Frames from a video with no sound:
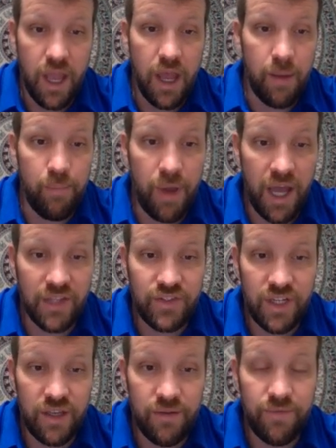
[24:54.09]
a
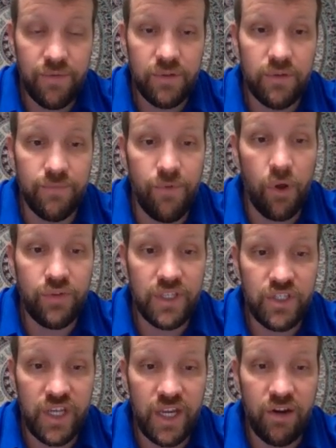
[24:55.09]
positive
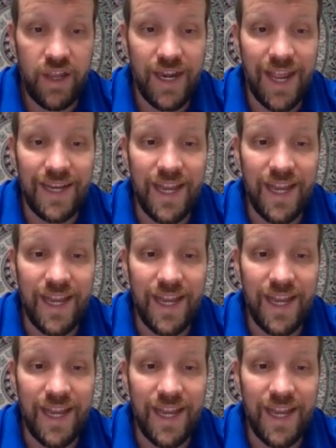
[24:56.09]
voltage here and a